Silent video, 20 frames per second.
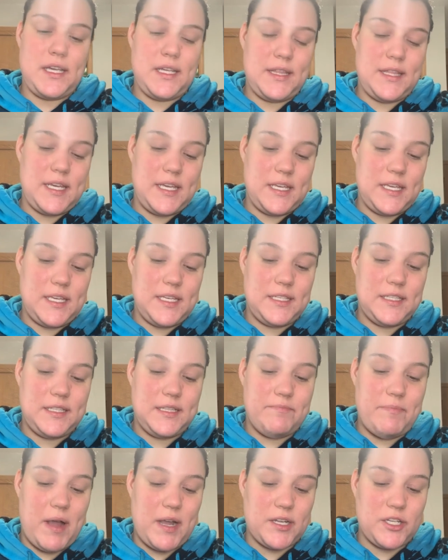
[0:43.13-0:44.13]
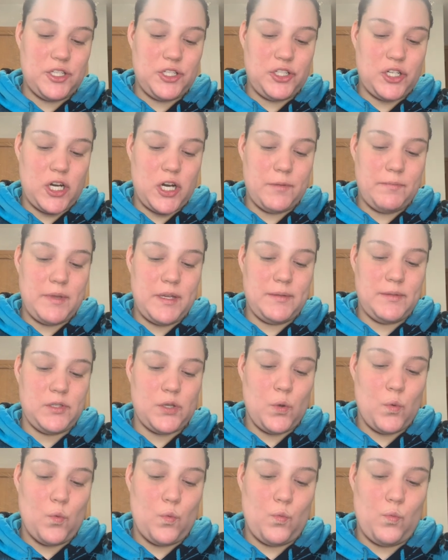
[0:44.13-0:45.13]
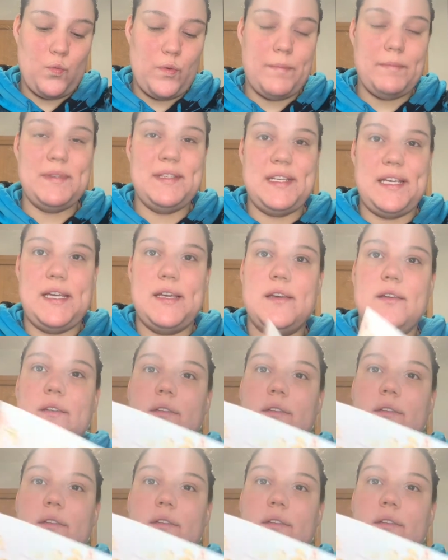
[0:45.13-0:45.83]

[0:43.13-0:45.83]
thing is Boxycharm is whimsy.